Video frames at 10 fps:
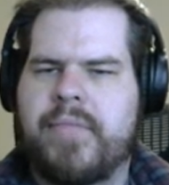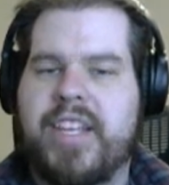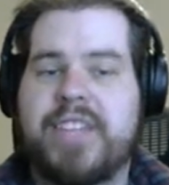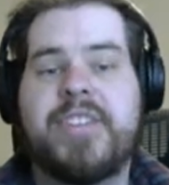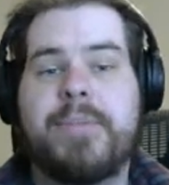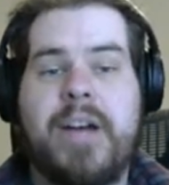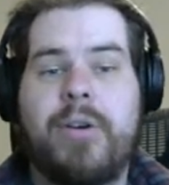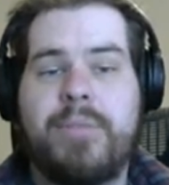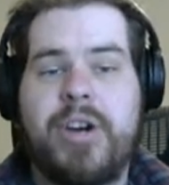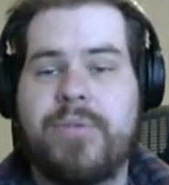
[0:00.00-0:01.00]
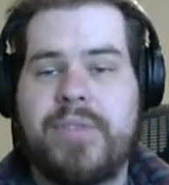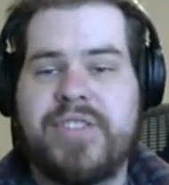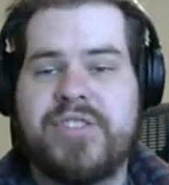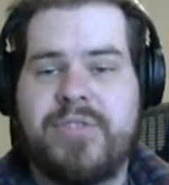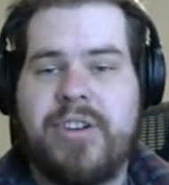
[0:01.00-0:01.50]
And somehow a bone is
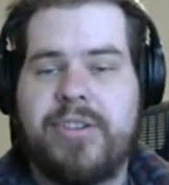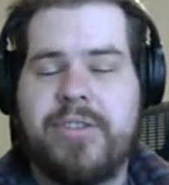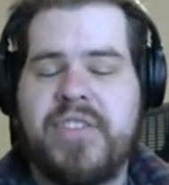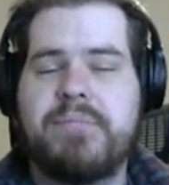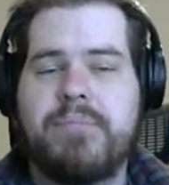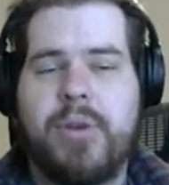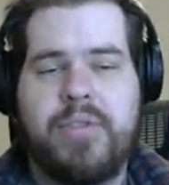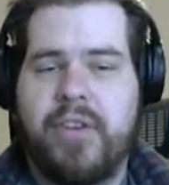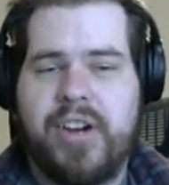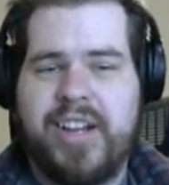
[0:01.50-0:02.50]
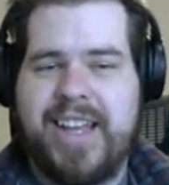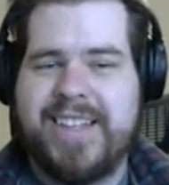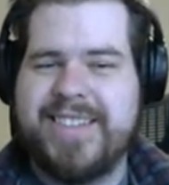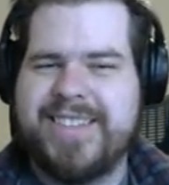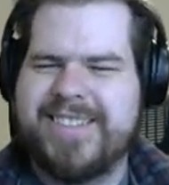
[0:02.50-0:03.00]
stronger than both of our
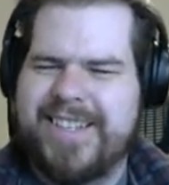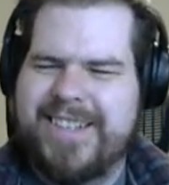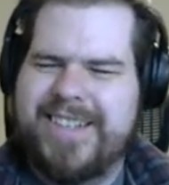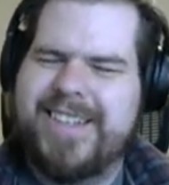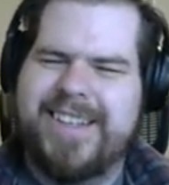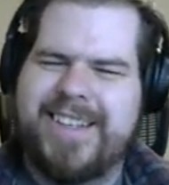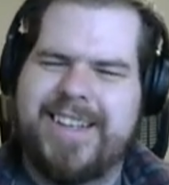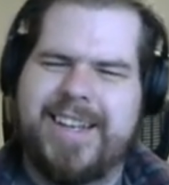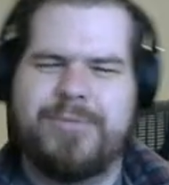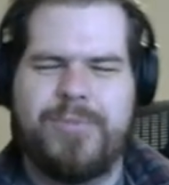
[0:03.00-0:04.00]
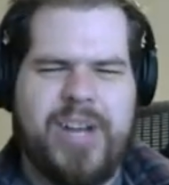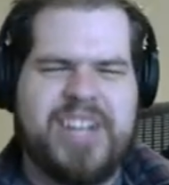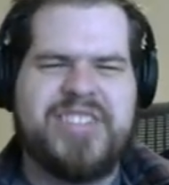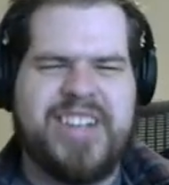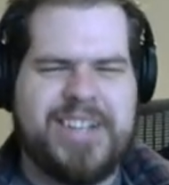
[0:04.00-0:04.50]
hands at
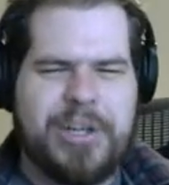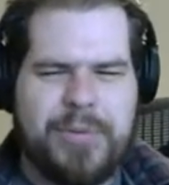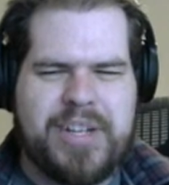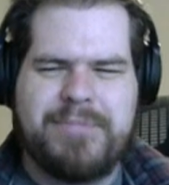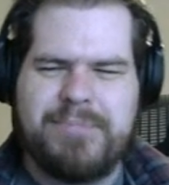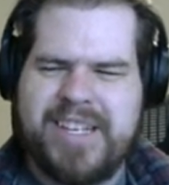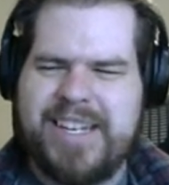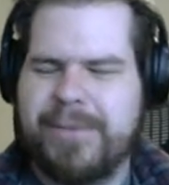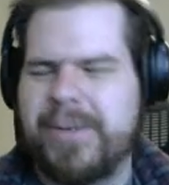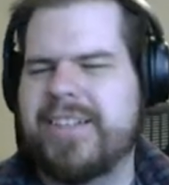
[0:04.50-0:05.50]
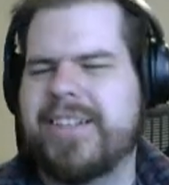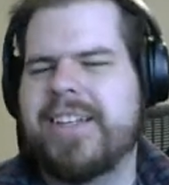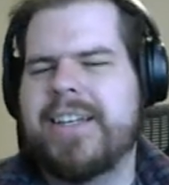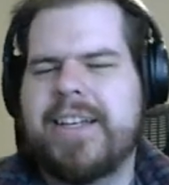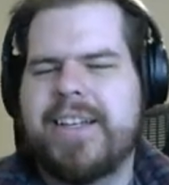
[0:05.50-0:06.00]
wedging it open. But anyway,
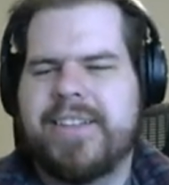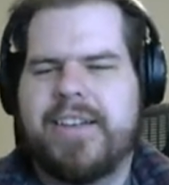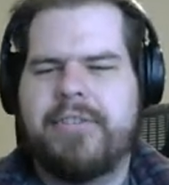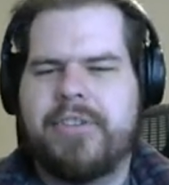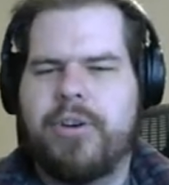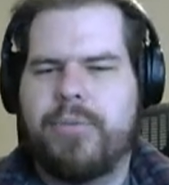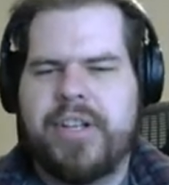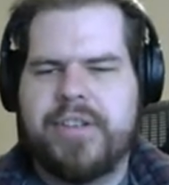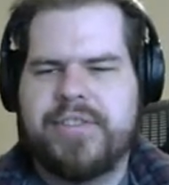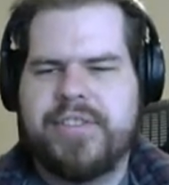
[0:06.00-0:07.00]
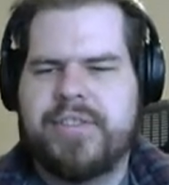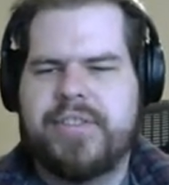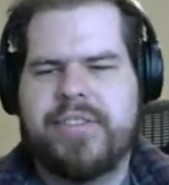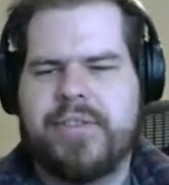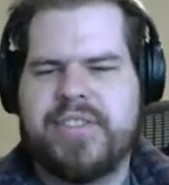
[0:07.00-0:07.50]
the cover opened.
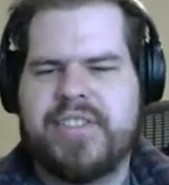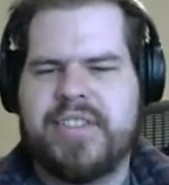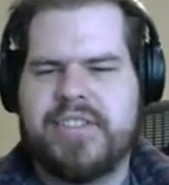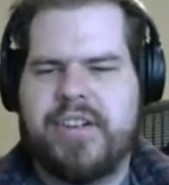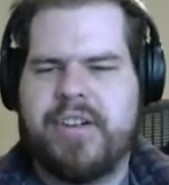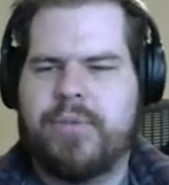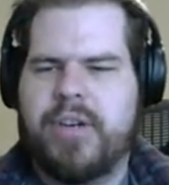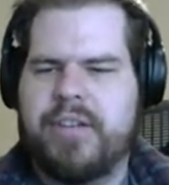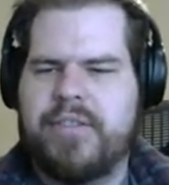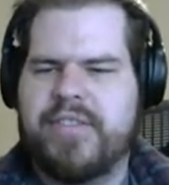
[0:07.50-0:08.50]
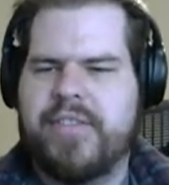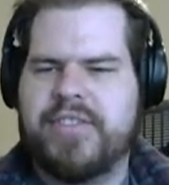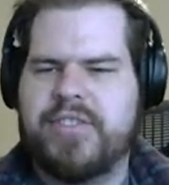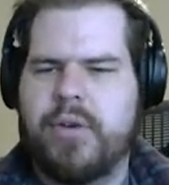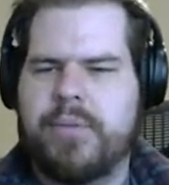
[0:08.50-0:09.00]
You can see the dark waters of the
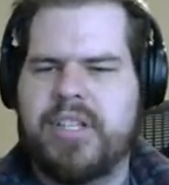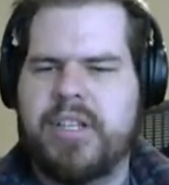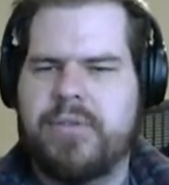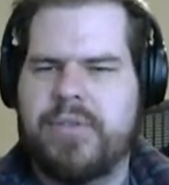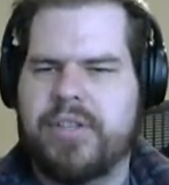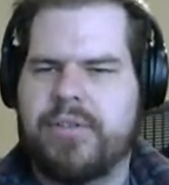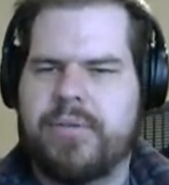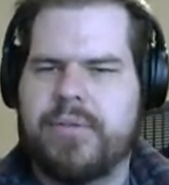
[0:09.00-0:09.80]
sewer below you.